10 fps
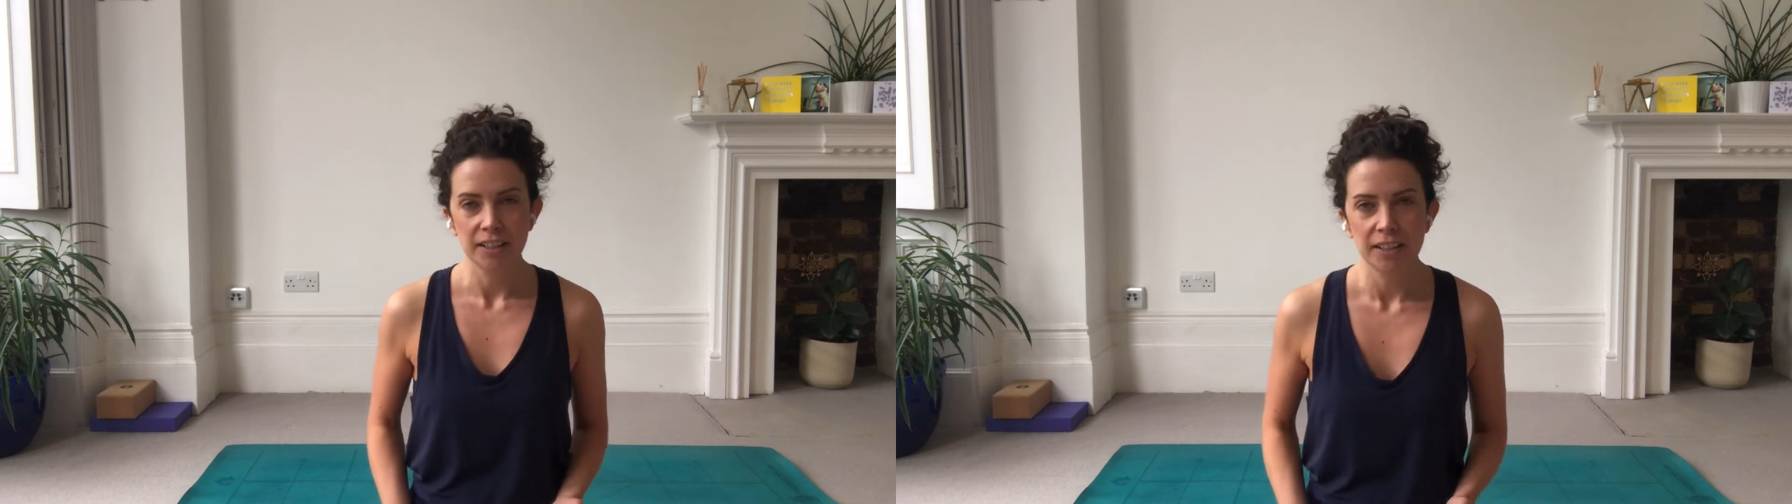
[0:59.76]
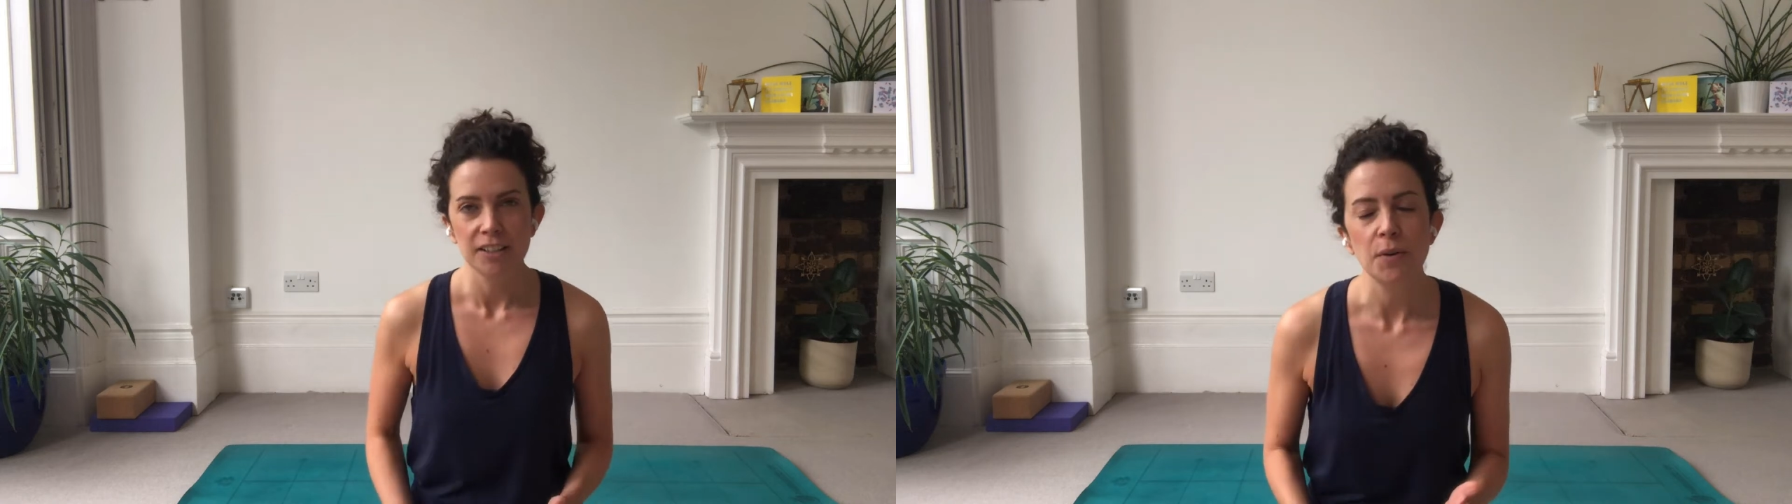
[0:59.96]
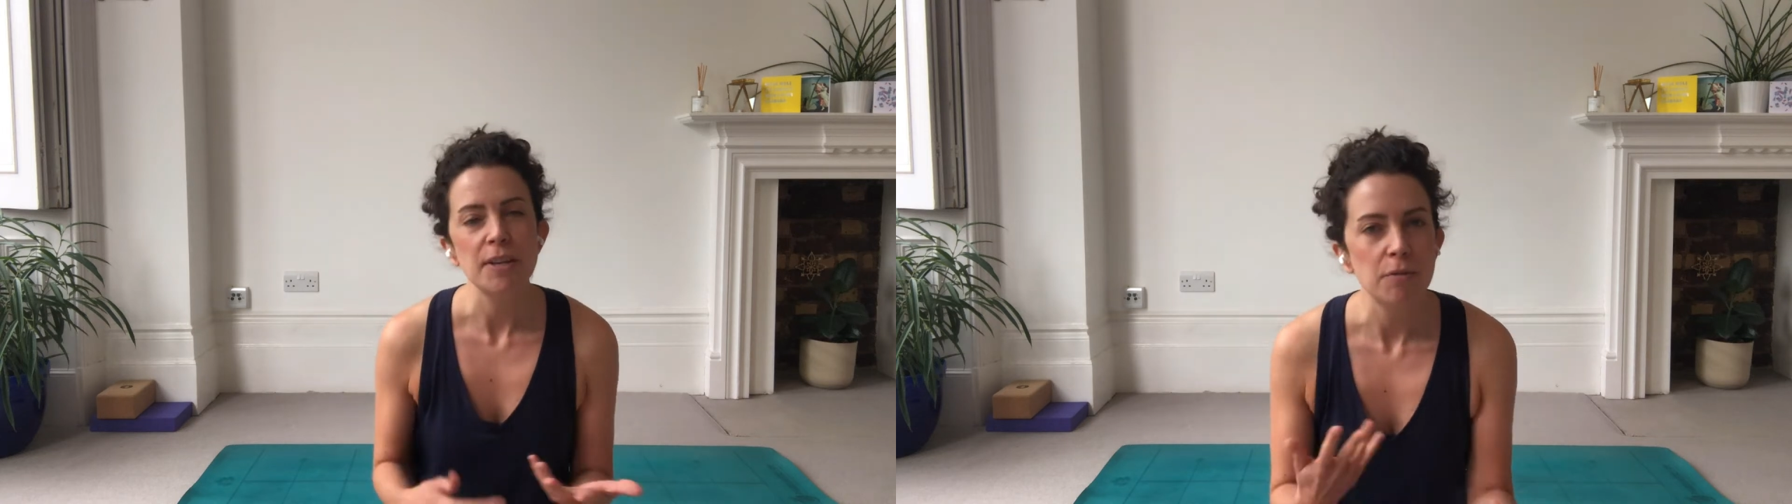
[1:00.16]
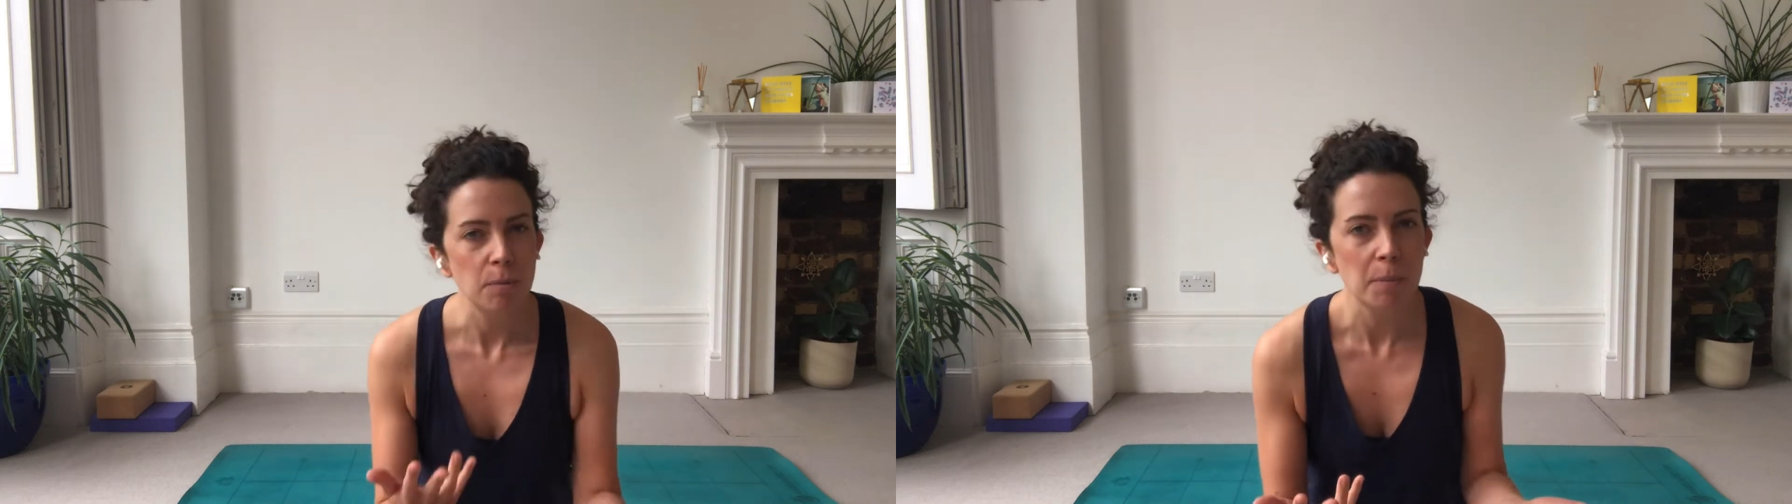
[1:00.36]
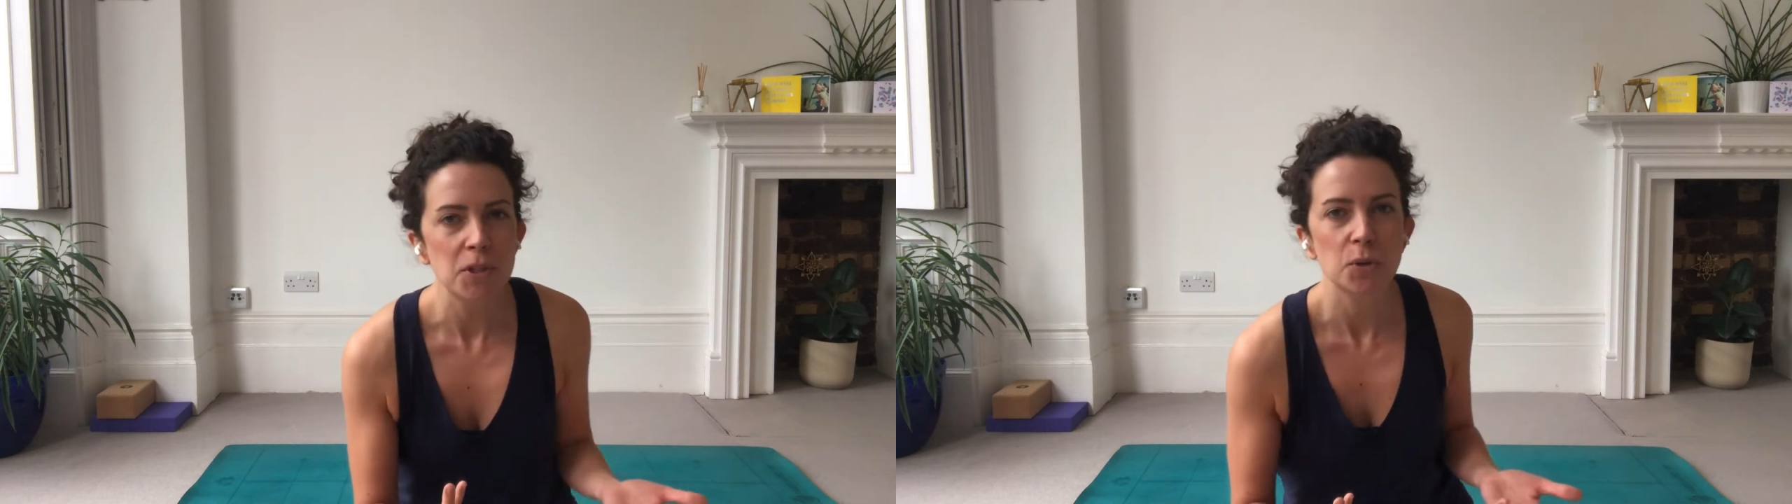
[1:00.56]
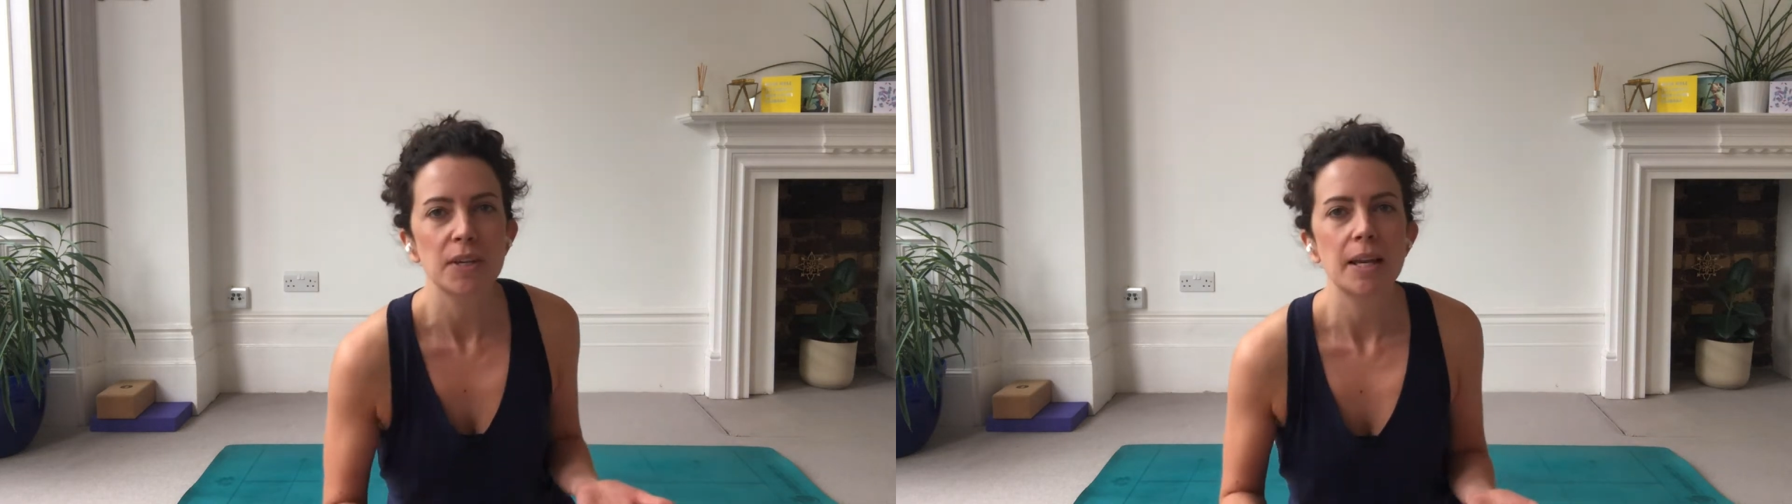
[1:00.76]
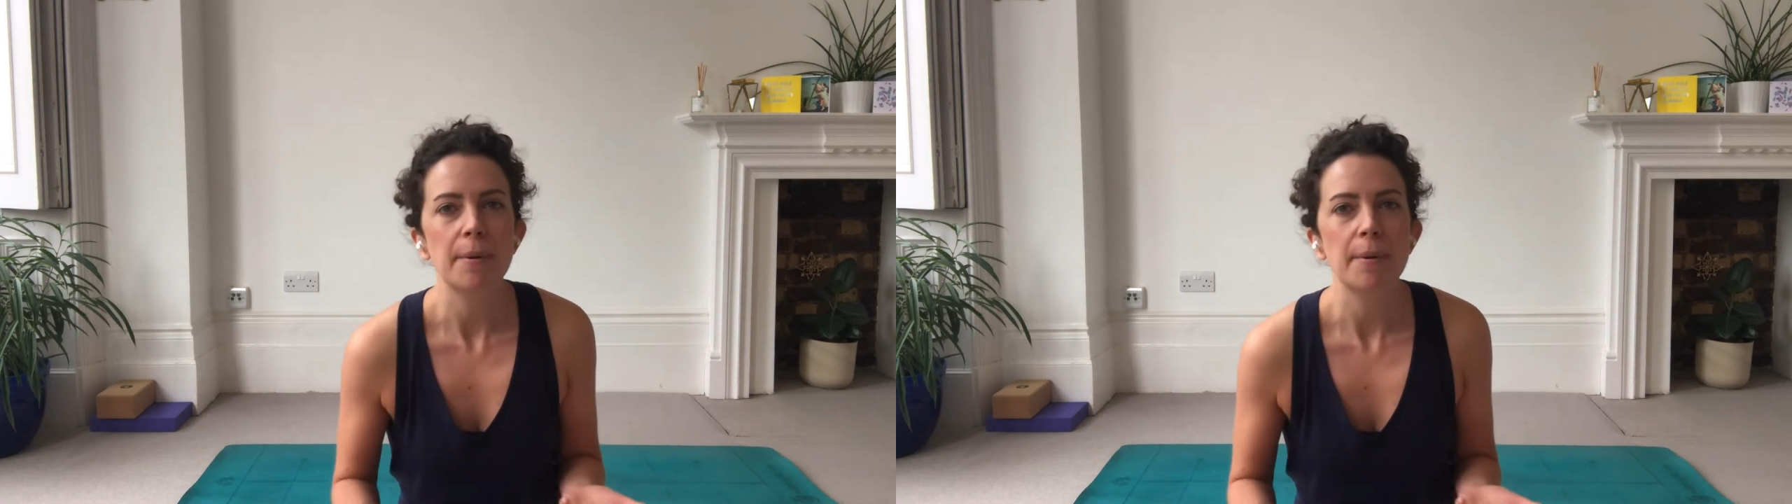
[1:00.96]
So even when we're talking